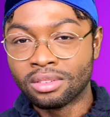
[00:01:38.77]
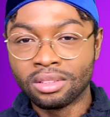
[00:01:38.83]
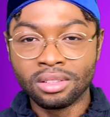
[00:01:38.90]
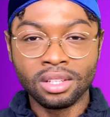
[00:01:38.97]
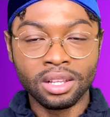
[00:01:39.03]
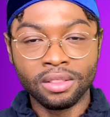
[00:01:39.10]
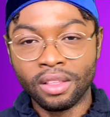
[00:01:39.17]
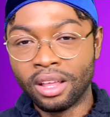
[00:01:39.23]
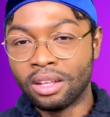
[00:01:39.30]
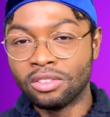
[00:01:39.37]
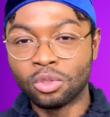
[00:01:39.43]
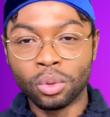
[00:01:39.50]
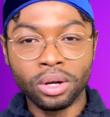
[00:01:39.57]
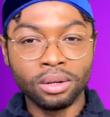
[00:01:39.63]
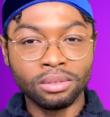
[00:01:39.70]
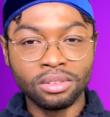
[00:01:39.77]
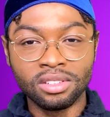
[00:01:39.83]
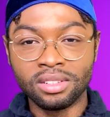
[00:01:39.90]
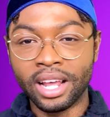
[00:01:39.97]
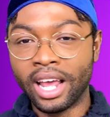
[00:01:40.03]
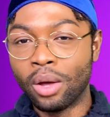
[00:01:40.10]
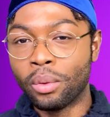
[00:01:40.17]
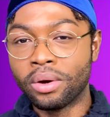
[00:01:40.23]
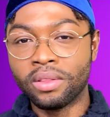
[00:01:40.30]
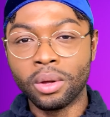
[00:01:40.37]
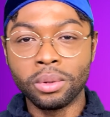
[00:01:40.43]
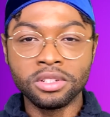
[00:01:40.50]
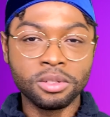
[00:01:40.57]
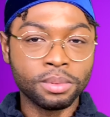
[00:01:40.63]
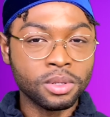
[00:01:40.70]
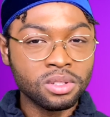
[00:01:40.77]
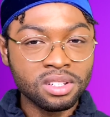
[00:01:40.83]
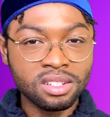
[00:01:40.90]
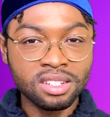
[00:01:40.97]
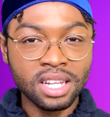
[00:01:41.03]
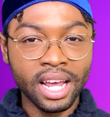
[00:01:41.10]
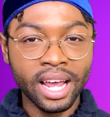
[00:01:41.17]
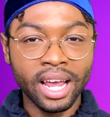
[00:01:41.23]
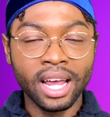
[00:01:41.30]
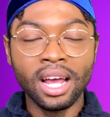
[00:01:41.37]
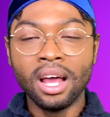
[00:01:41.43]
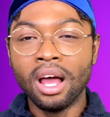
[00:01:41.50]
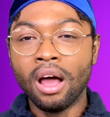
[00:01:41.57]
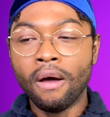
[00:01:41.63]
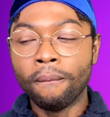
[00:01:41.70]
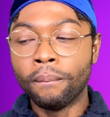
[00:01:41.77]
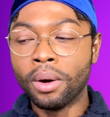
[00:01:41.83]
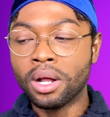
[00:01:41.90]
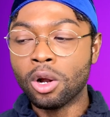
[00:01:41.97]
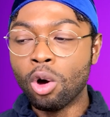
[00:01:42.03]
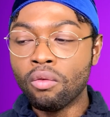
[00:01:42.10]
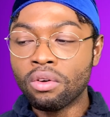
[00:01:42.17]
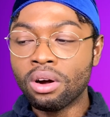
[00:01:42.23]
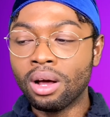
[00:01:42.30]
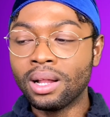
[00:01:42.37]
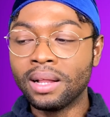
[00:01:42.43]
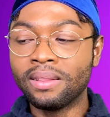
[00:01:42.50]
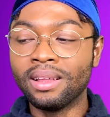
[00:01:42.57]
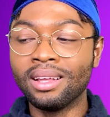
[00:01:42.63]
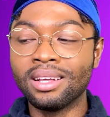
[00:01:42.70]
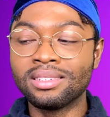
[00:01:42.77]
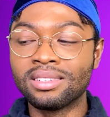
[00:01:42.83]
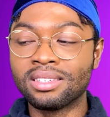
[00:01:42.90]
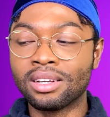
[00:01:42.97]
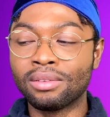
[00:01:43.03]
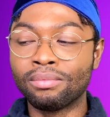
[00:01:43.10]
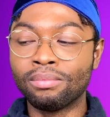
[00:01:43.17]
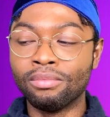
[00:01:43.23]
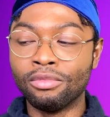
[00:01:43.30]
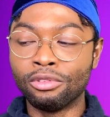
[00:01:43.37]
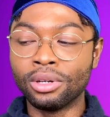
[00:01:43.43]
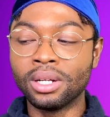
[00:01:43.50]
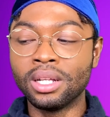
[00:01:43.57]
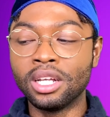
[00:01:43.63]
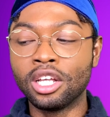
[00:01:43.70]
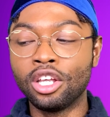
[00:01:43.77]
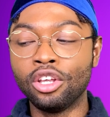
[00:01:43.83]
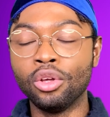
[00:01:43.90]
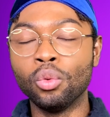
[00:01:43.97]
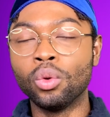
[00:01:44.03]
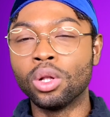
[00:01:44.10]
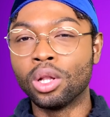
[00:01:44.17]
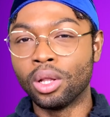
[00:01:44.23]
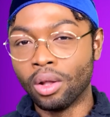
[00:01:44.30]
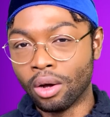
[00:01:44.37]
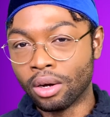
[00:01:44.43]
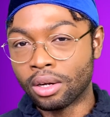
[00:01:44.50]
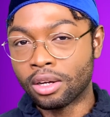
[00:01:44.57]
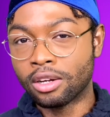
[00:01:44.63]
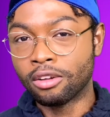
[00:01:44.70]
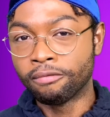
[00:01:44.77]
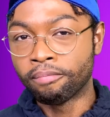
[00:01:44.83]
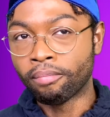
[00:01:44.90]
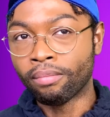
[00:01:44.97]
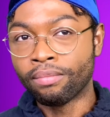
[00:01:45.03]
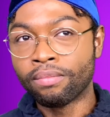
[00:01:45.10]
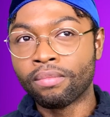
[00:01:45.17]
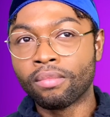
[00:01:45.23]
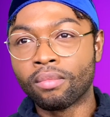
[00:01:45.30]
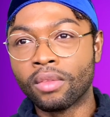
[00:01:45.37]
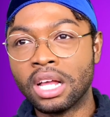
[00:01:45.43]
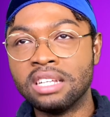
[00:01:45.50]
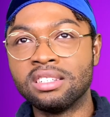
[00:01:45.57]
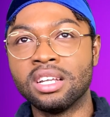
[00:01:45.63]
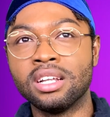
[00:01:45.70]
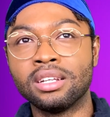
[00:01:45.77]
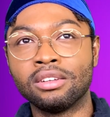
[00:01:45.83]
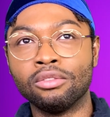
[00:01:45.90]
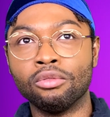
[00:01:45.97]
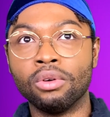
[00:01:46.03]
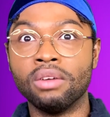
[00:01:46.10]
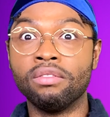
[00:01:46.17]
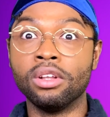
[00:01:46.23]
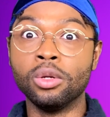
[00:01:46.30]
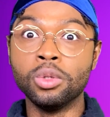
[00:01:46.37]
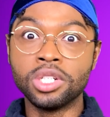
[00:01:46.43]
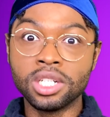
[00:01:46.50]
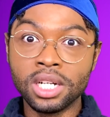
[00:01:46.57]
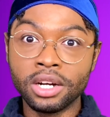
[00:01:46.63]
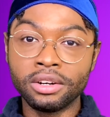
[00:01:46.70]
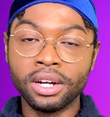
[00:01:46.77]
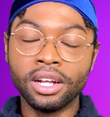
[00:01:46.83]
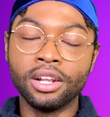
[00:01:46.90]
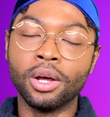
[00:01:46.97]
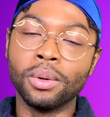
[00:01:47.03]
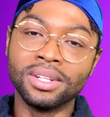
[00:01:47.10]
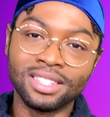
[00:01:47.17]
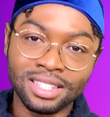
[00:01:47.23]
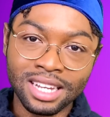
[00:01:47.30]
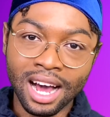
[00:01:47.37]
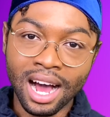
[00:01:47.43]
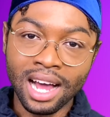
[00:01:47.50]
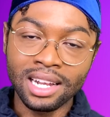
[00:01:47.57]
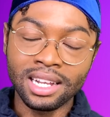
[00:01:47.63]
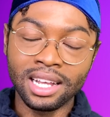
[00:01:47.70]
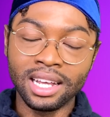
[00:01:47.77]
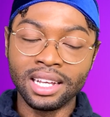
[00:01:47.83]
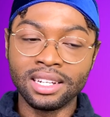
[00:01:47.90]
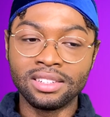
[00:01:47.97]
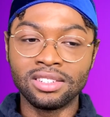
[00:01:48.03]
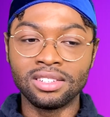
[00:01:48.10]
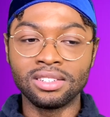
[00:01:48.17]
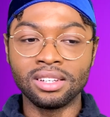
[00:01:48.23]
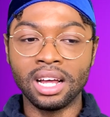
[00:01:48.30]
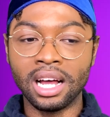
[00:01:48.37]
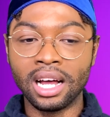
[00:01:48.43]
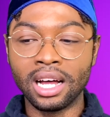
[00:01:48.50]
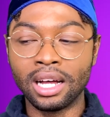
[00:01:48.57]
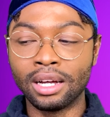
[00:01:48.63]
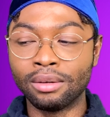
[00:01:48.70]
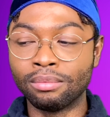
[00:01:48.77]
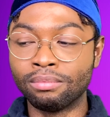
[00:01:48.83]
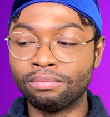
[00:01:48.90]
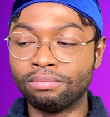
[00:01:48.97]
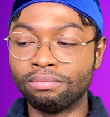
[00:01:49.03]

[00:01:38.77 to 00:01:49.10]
The things weren't staying where they were supposed to stay. But overall, I think it's a really cute look. Is it revolutionary? No, it's not. It's, what